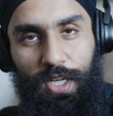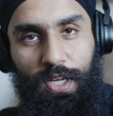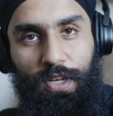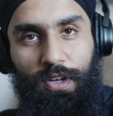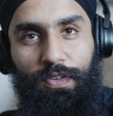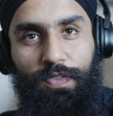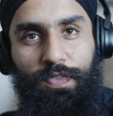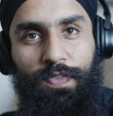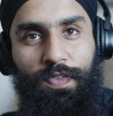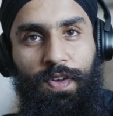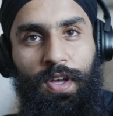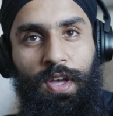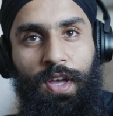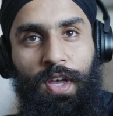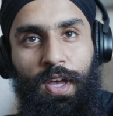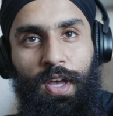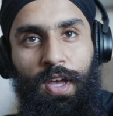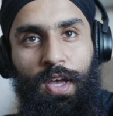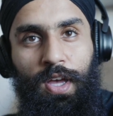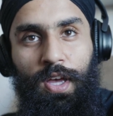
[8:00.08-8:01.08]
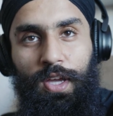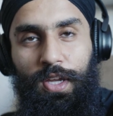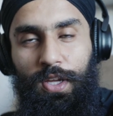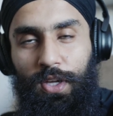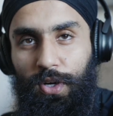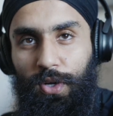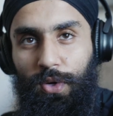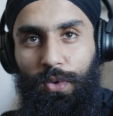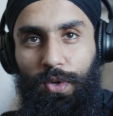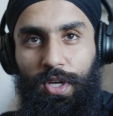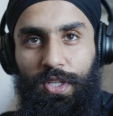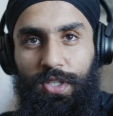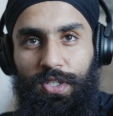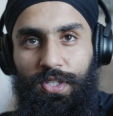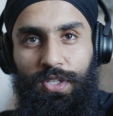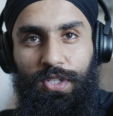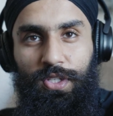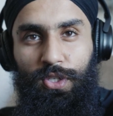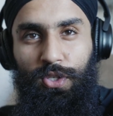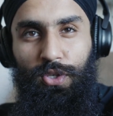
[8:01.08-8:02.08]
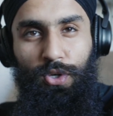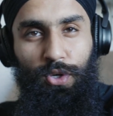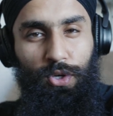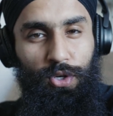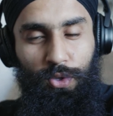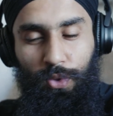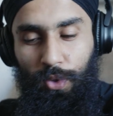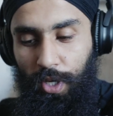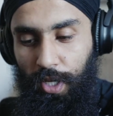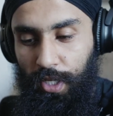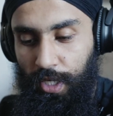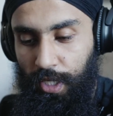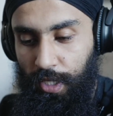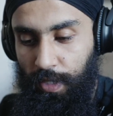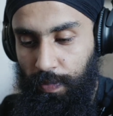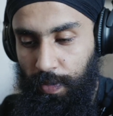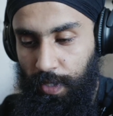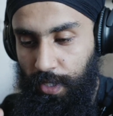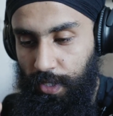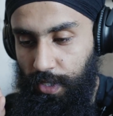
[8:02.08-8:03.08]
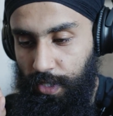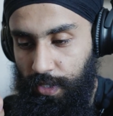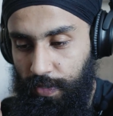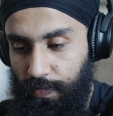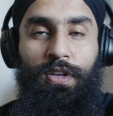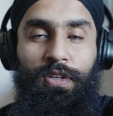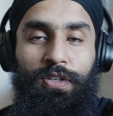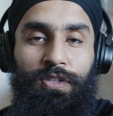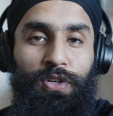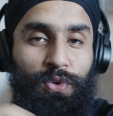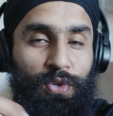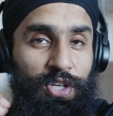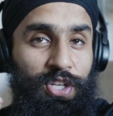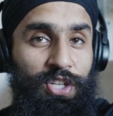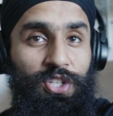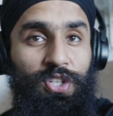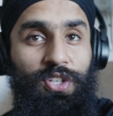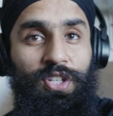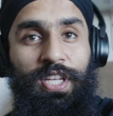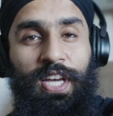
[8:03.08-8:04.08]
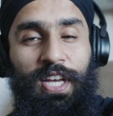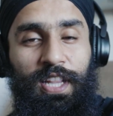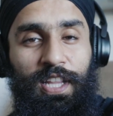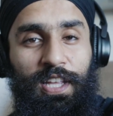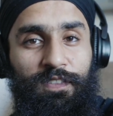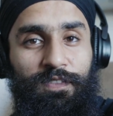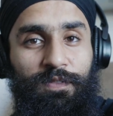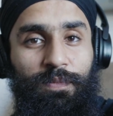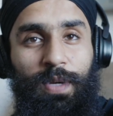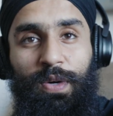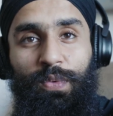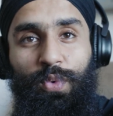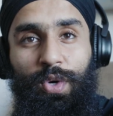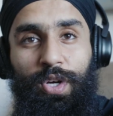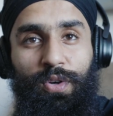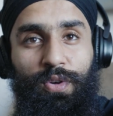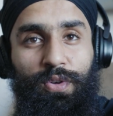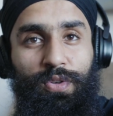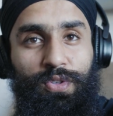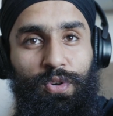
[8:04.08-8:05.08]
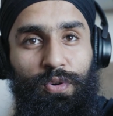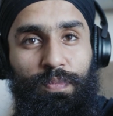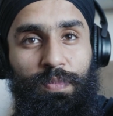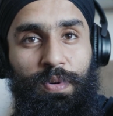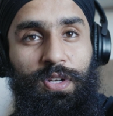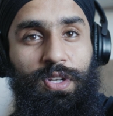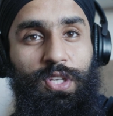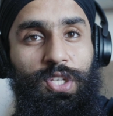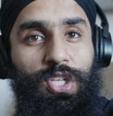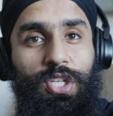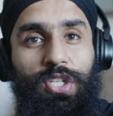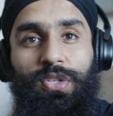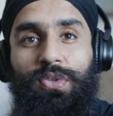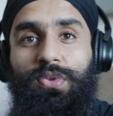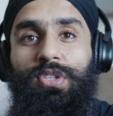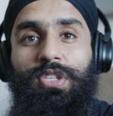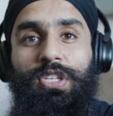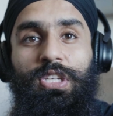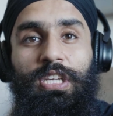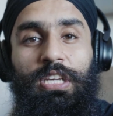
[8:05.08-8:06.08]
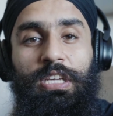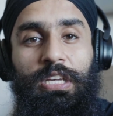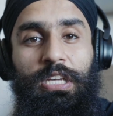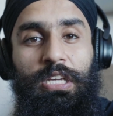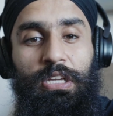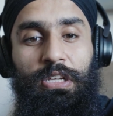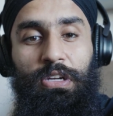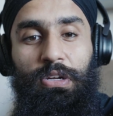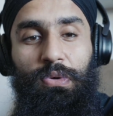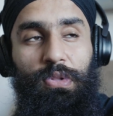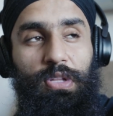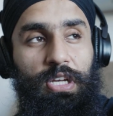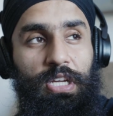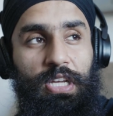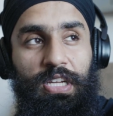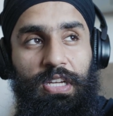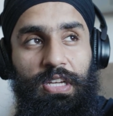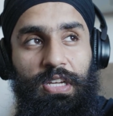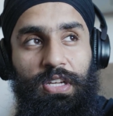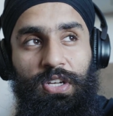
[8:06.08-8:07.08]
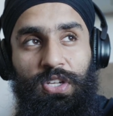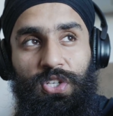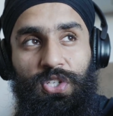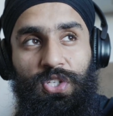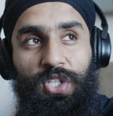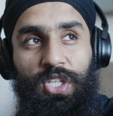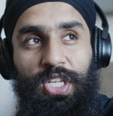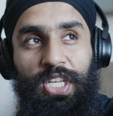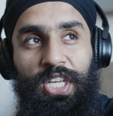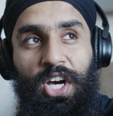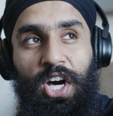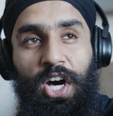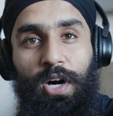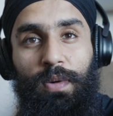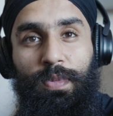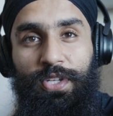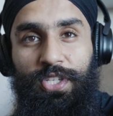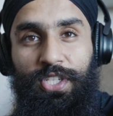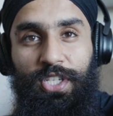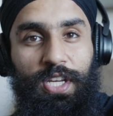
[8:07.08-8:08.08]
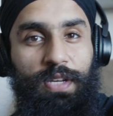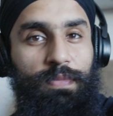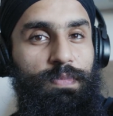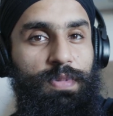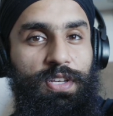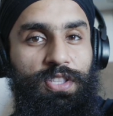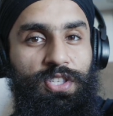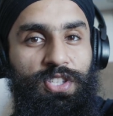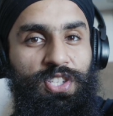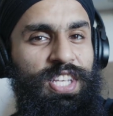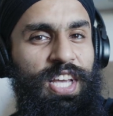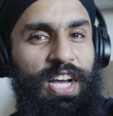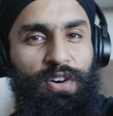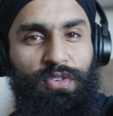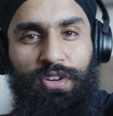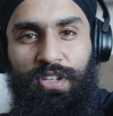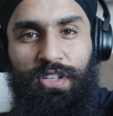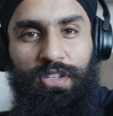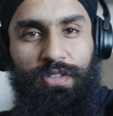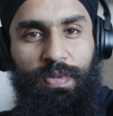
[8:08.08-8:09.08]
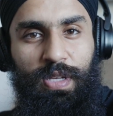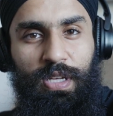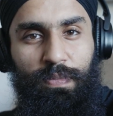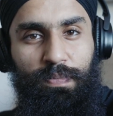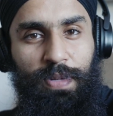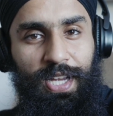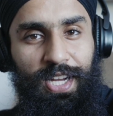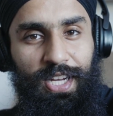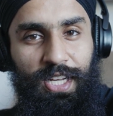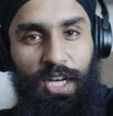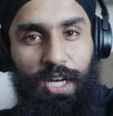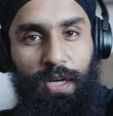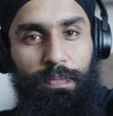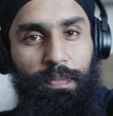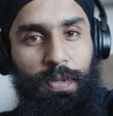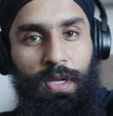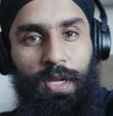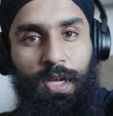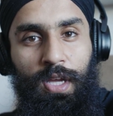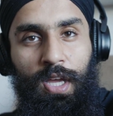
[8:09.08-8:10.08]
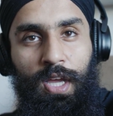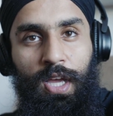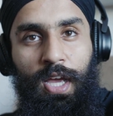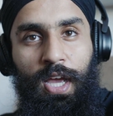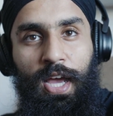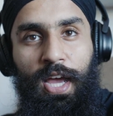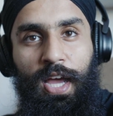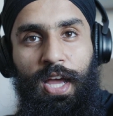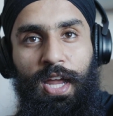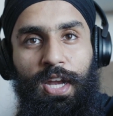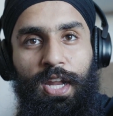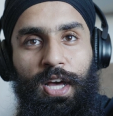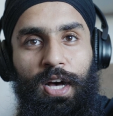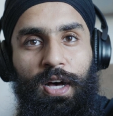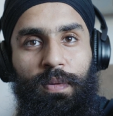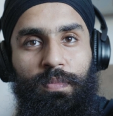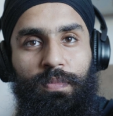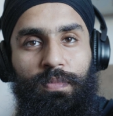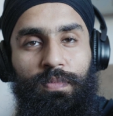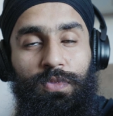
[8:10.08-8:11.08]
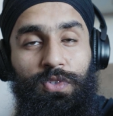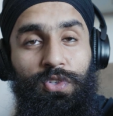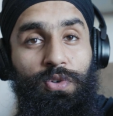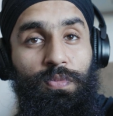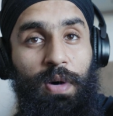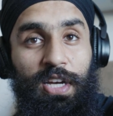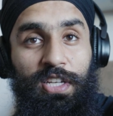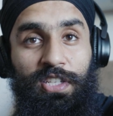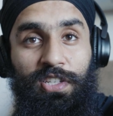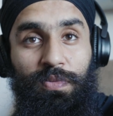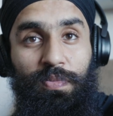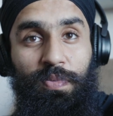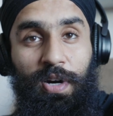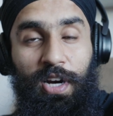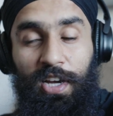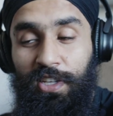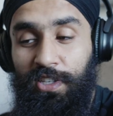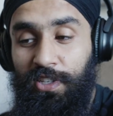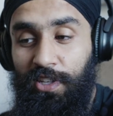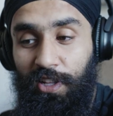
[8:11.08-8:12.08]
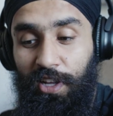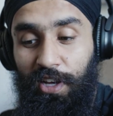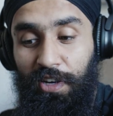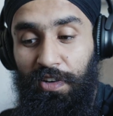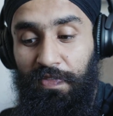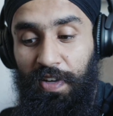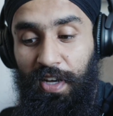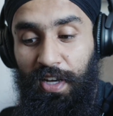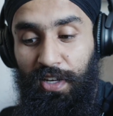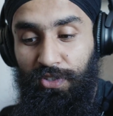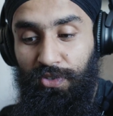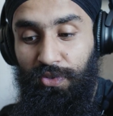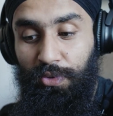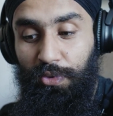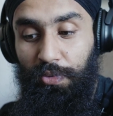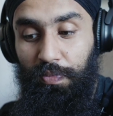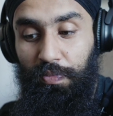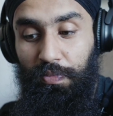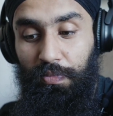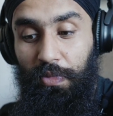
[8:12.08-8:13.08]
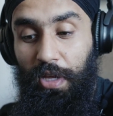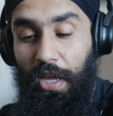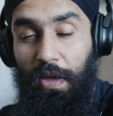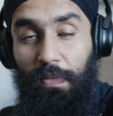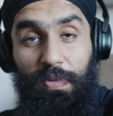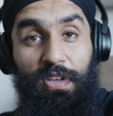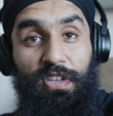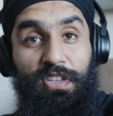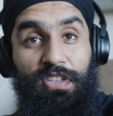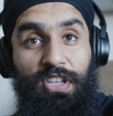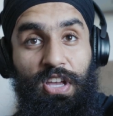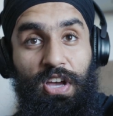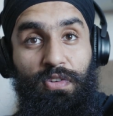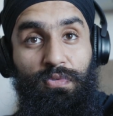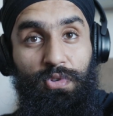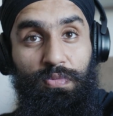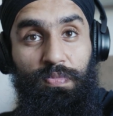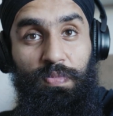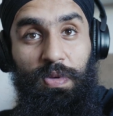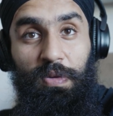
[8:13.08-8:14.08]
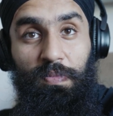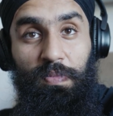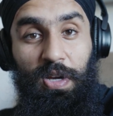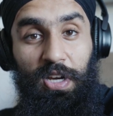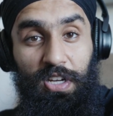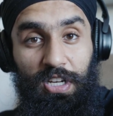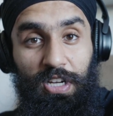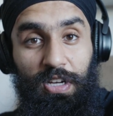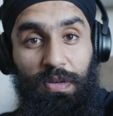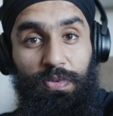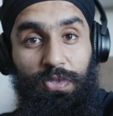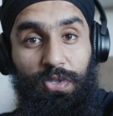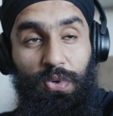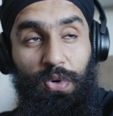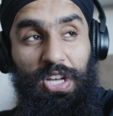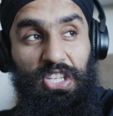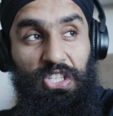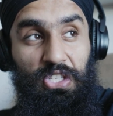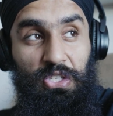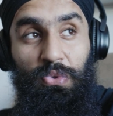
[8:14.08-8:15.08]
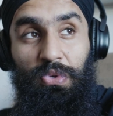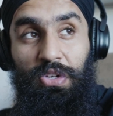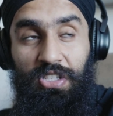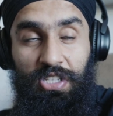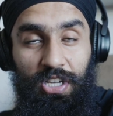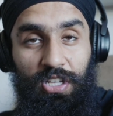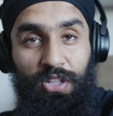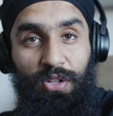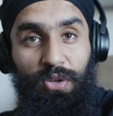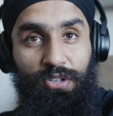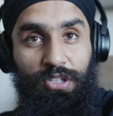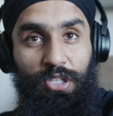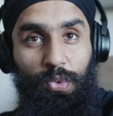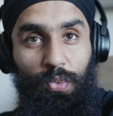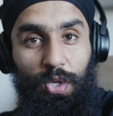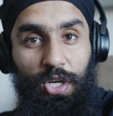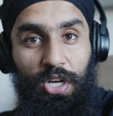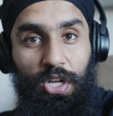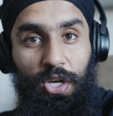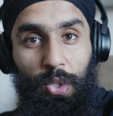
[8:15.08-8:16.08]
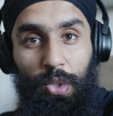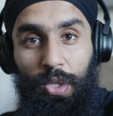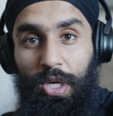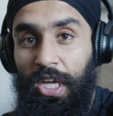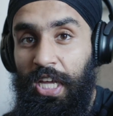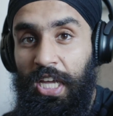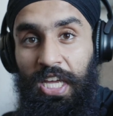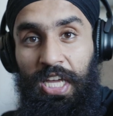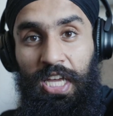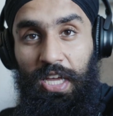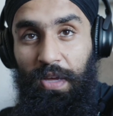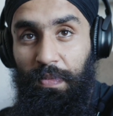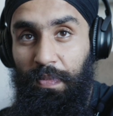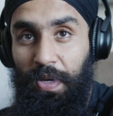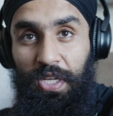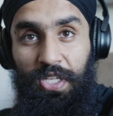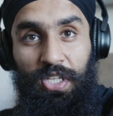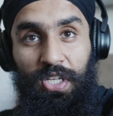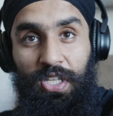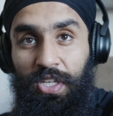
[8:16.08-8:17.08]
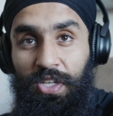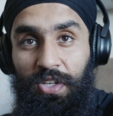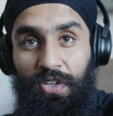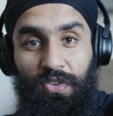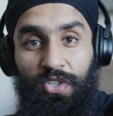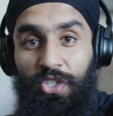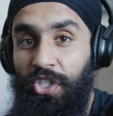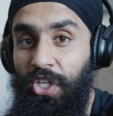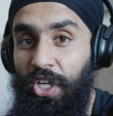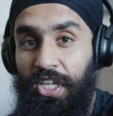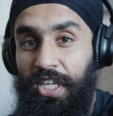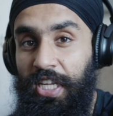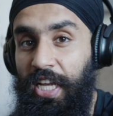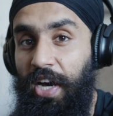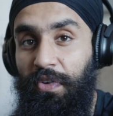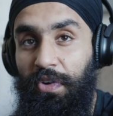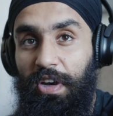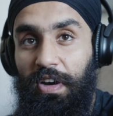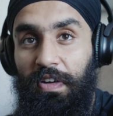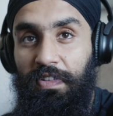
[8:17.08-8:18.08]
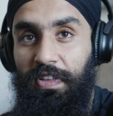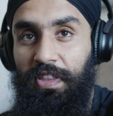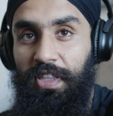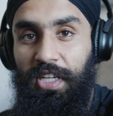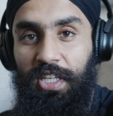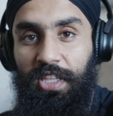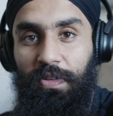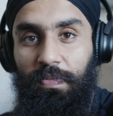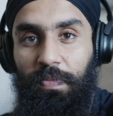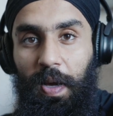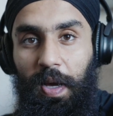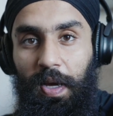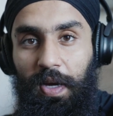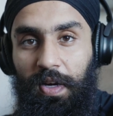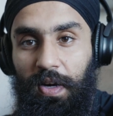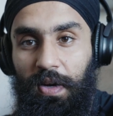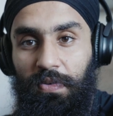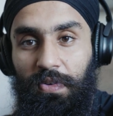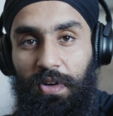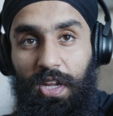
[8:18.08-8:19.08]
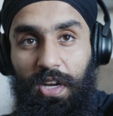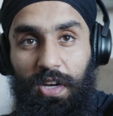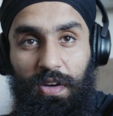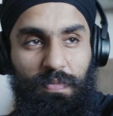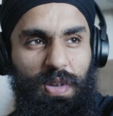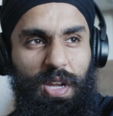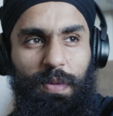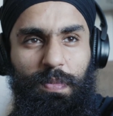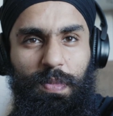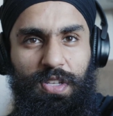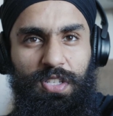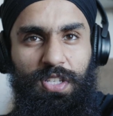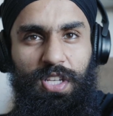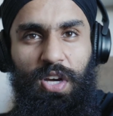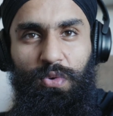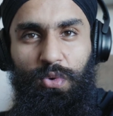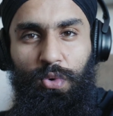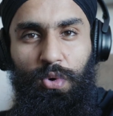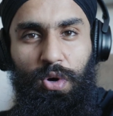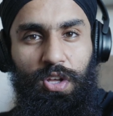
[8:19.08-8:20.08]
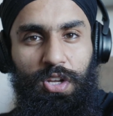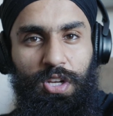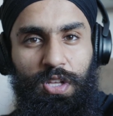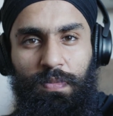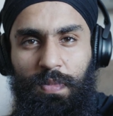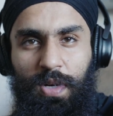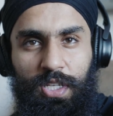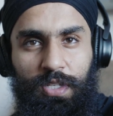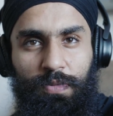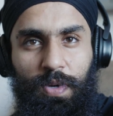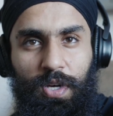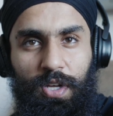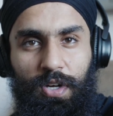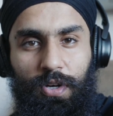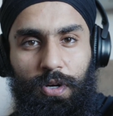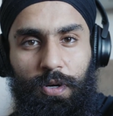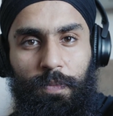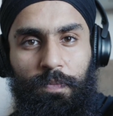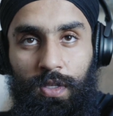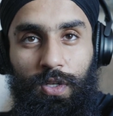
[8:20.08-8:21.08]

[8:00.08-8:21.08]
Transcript: if, you know, it's good quality, because so initially I left my windows open just to see, you know, like initially how much ambient sound is being picked up, and to my surprise, a lot of actual ambient sound was being picked up. So as soon as I closed the window, it basically, you know, shut down everything in the background, and it made my sound quality much better.